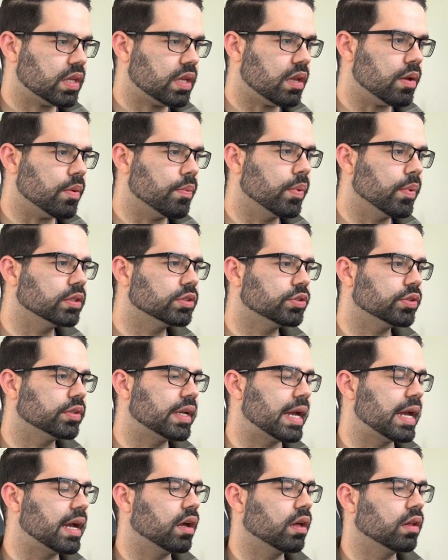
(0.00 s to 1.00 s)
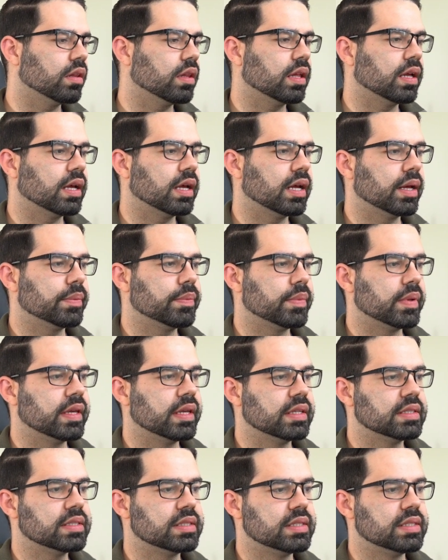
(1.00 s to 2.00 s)
Mandala
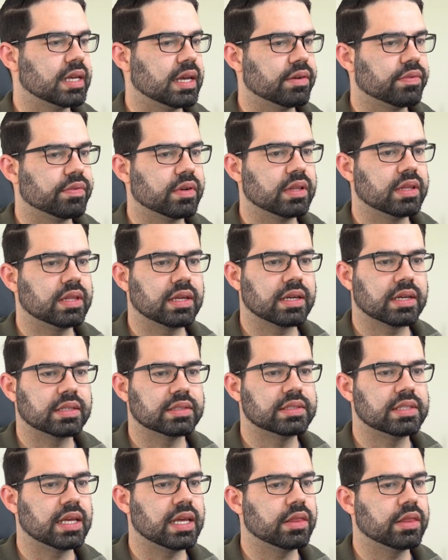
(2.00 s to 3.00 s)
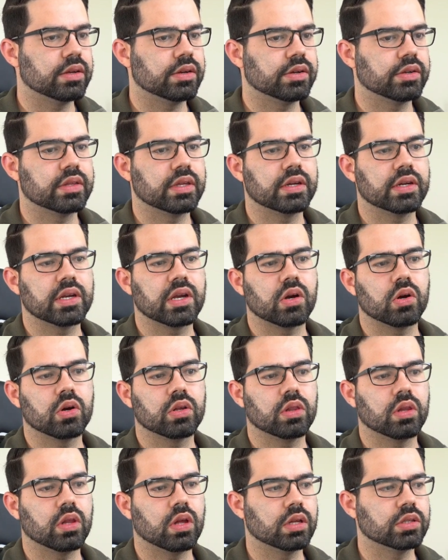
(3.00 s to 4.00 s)
is definitely a contender. They are
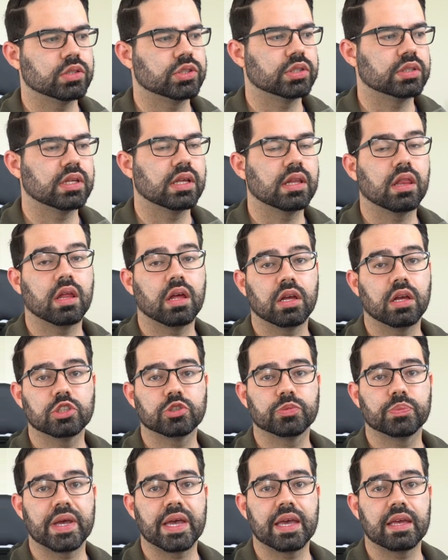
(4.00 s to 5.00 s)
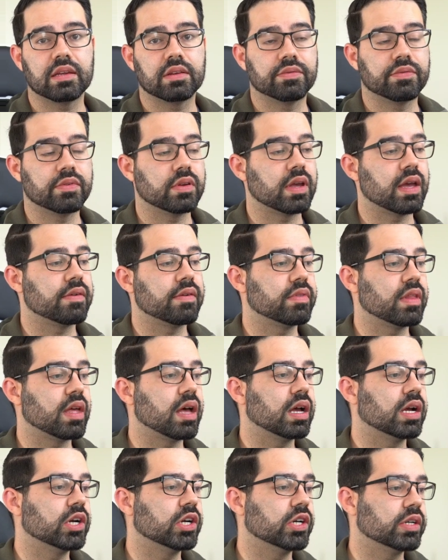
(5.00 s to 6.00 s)
launching a launch pad, if you have
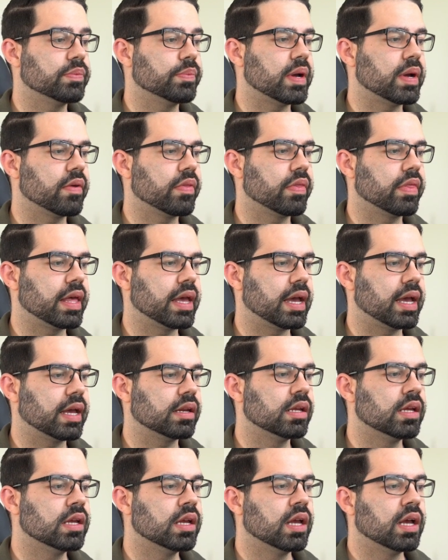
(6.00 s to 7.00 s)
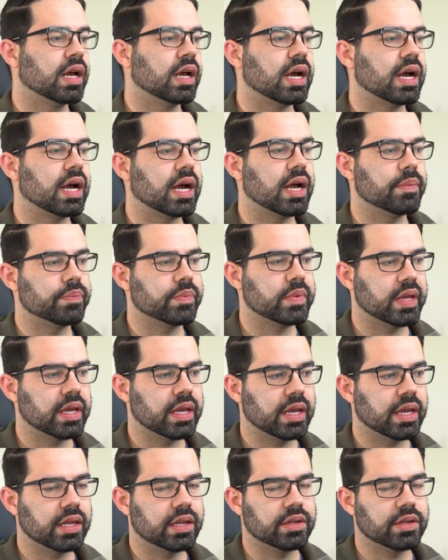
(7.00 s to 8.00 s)
not heard about that.
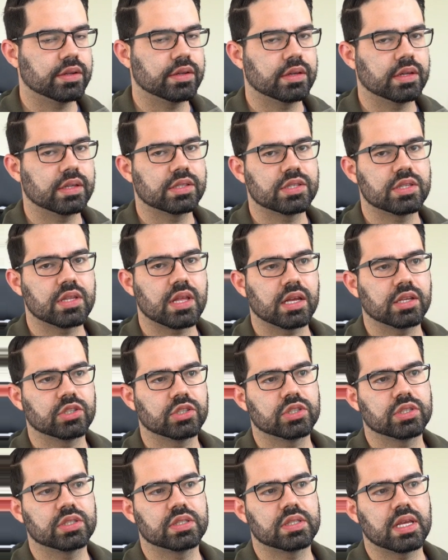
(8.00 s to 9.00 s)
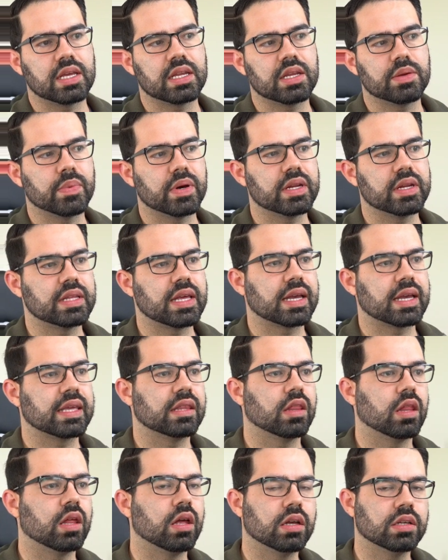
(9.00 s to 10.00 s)
And it's not just anybody that
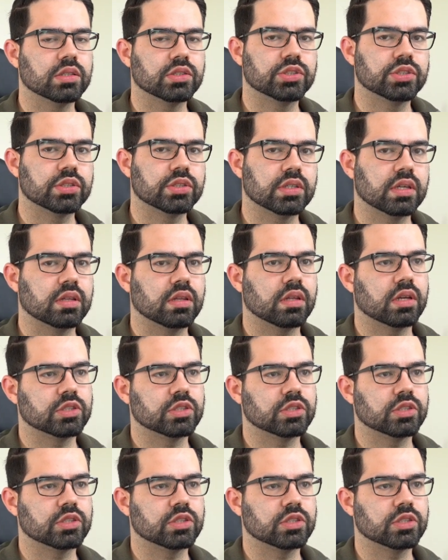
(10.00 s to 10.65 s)
can launch a launch